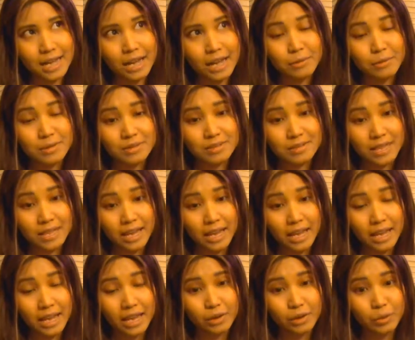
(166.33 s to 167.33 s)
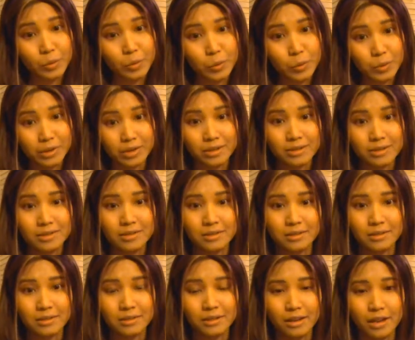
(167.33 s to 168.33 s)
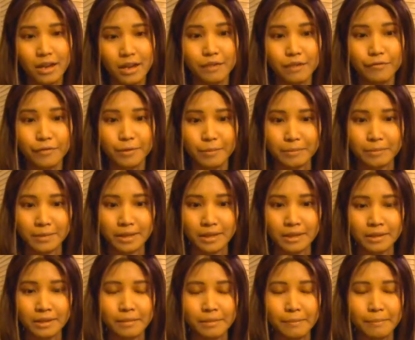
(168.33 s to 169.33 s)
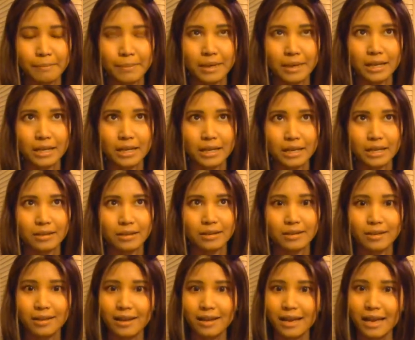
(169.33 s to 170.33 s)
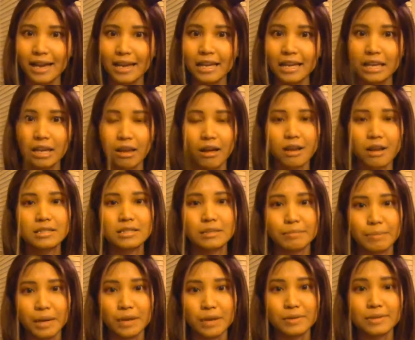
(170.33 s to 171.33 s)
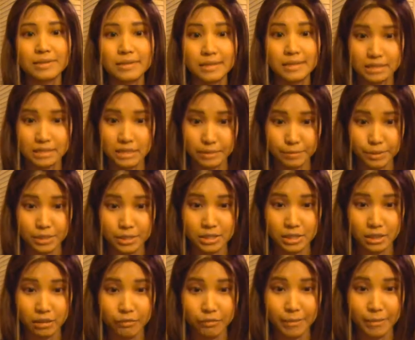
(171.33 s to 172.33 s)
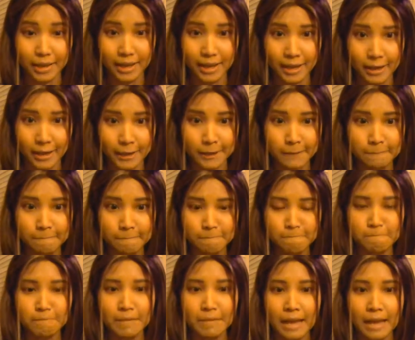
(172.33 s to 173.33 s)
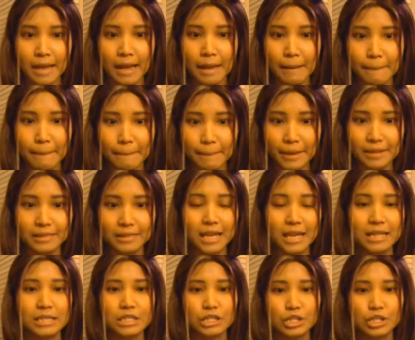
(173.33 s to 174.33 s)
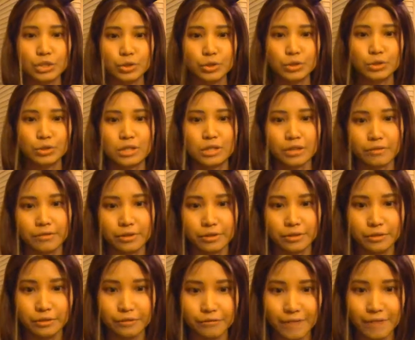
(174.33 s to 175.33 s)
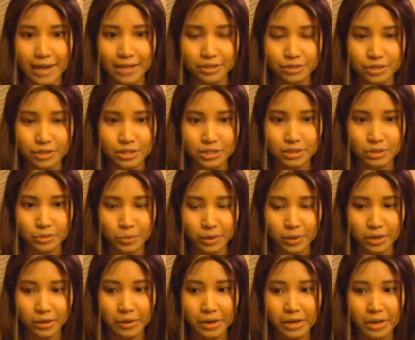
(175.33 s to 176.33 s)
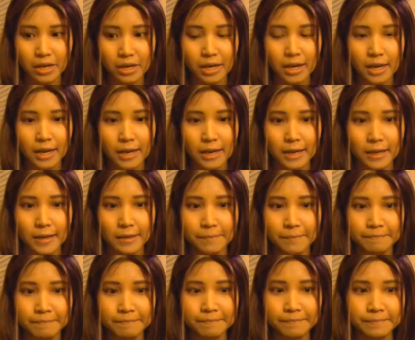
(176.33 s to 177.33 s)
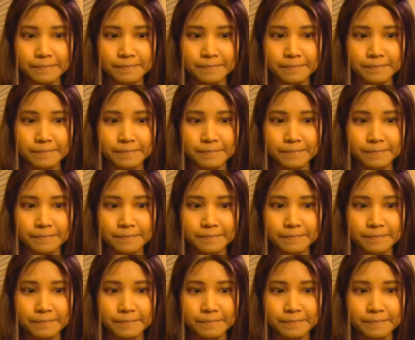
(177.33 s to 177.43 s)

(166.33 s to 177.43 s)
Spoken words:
would say it worked for me, but I lost about 60% of my hair. But that's due to several factors as well. I